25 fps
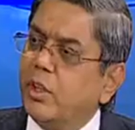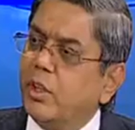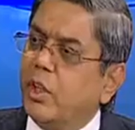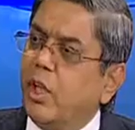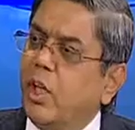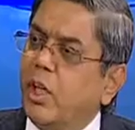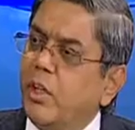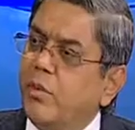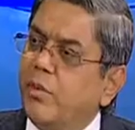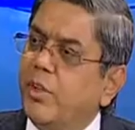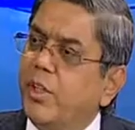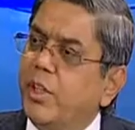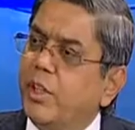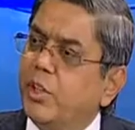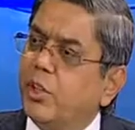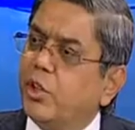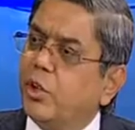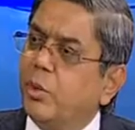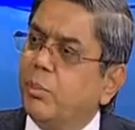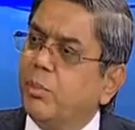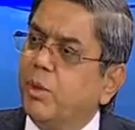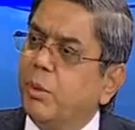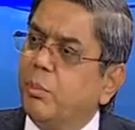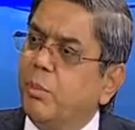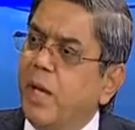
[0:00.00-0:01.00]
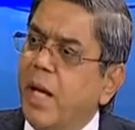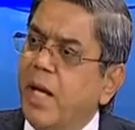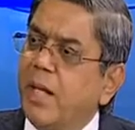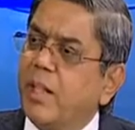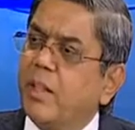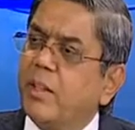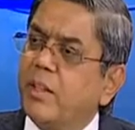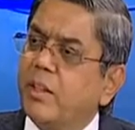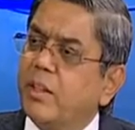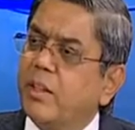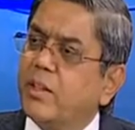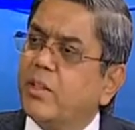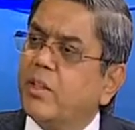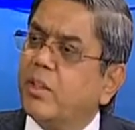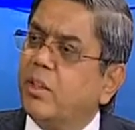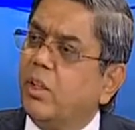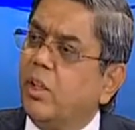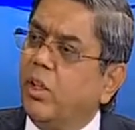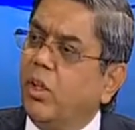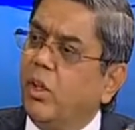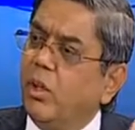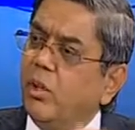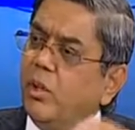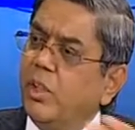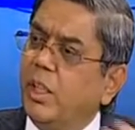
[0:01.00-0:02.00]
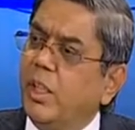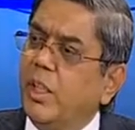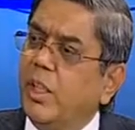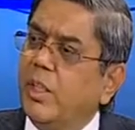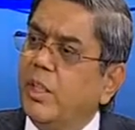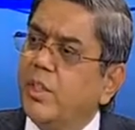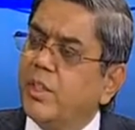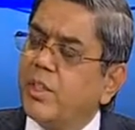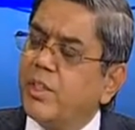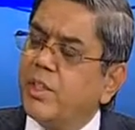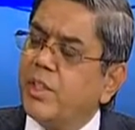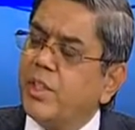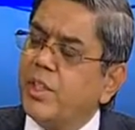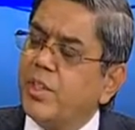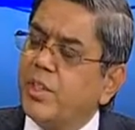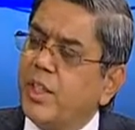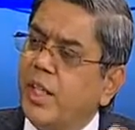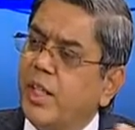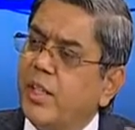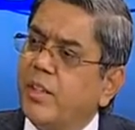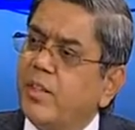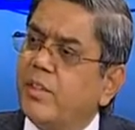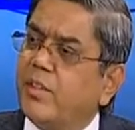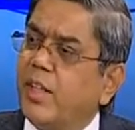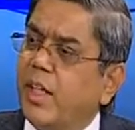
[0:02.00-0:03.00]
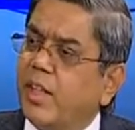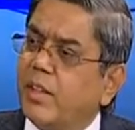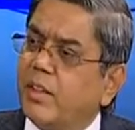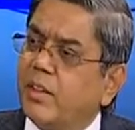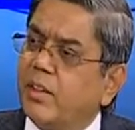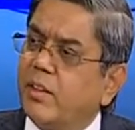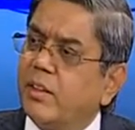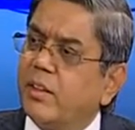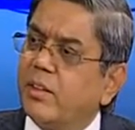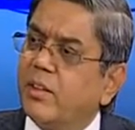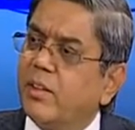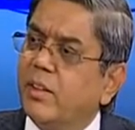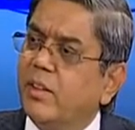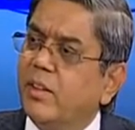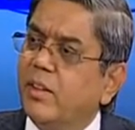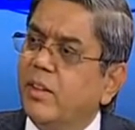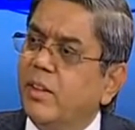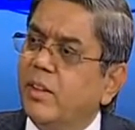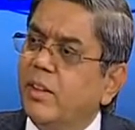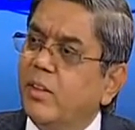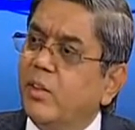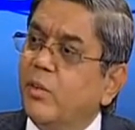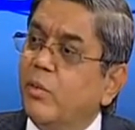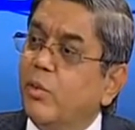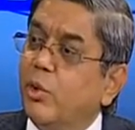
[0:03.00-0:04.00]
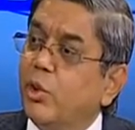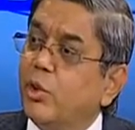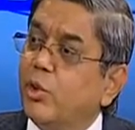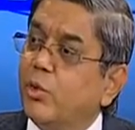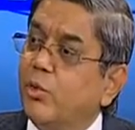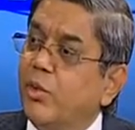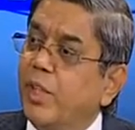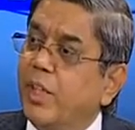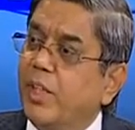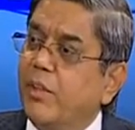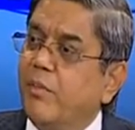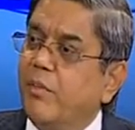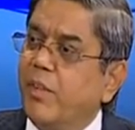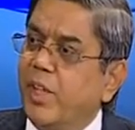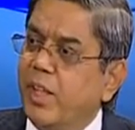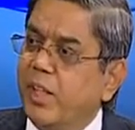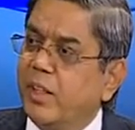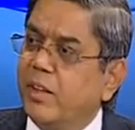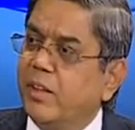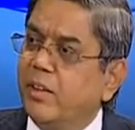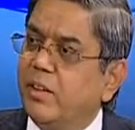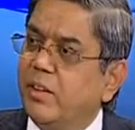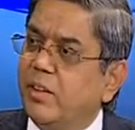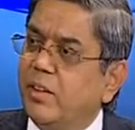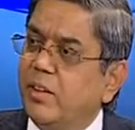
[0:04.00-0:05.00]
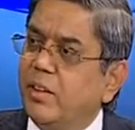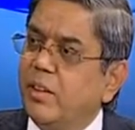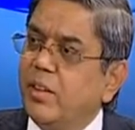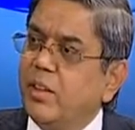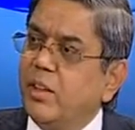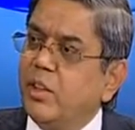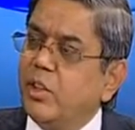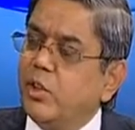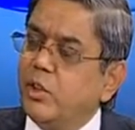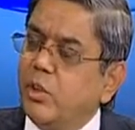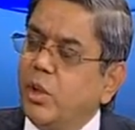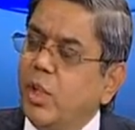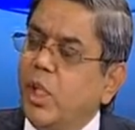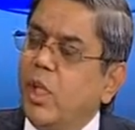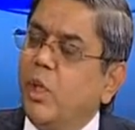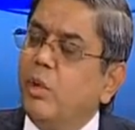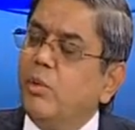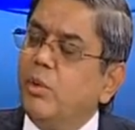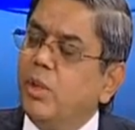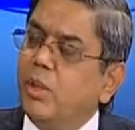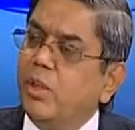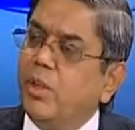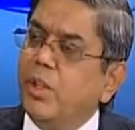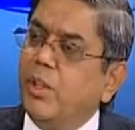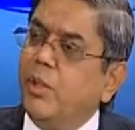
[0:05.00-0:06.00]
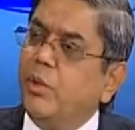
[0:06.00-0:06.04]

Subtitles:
and confidence of the bankers on the industries and sectors was very weak. So now the